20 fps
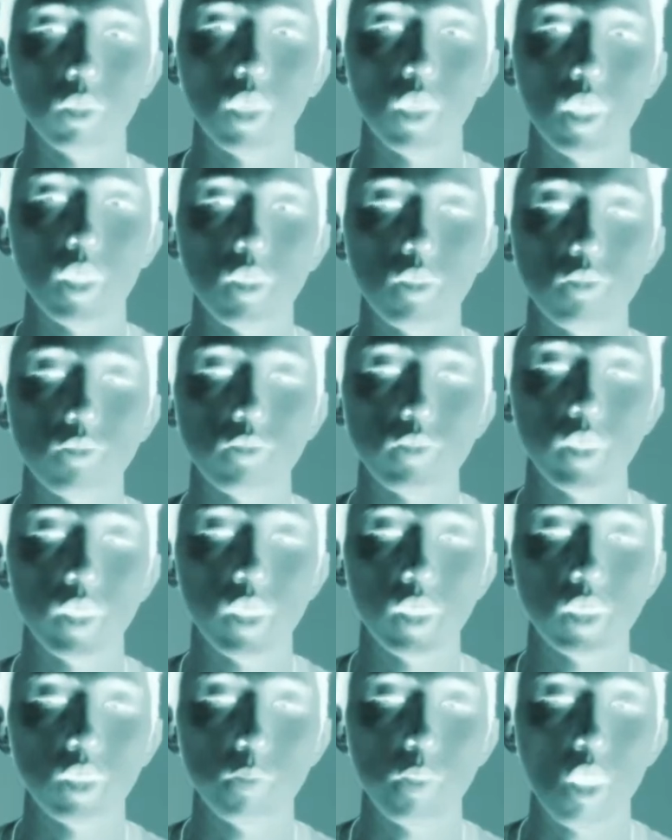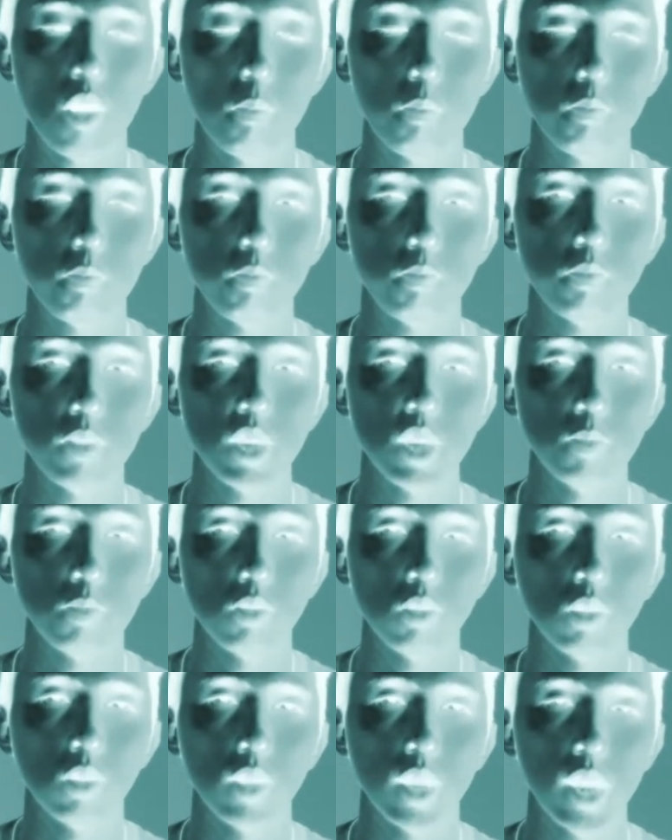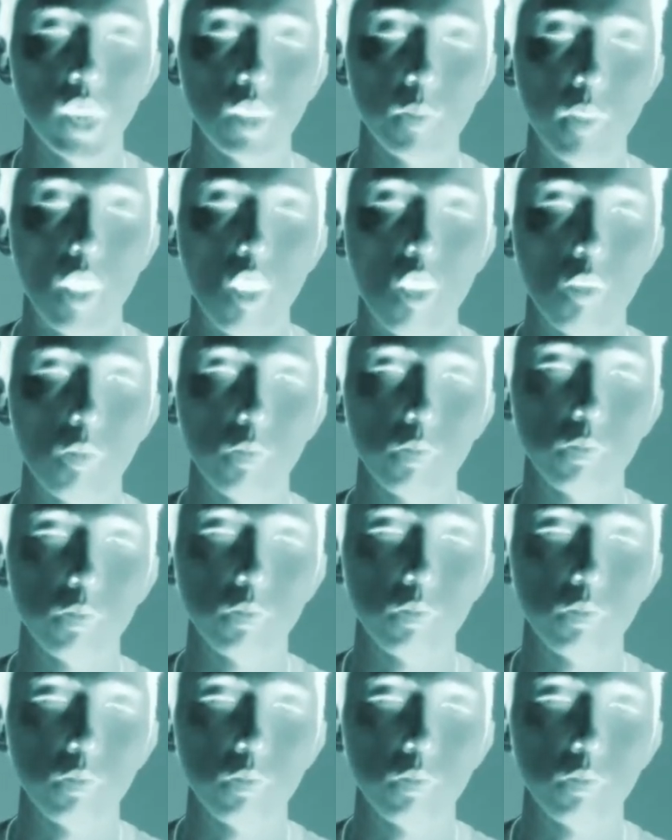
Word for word: life and about people and about,